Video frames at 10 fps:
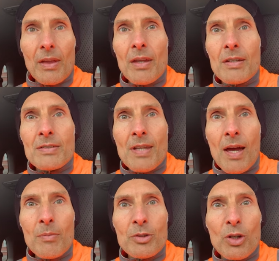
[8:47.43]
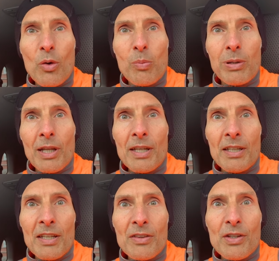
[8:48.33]
It is time to go play
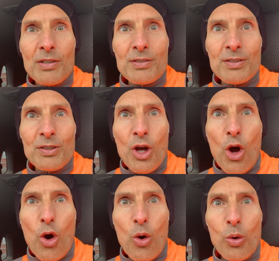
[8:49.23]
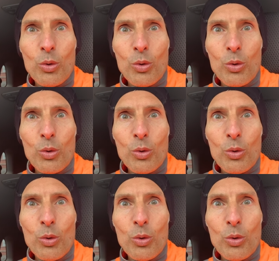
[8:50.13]
in the snow.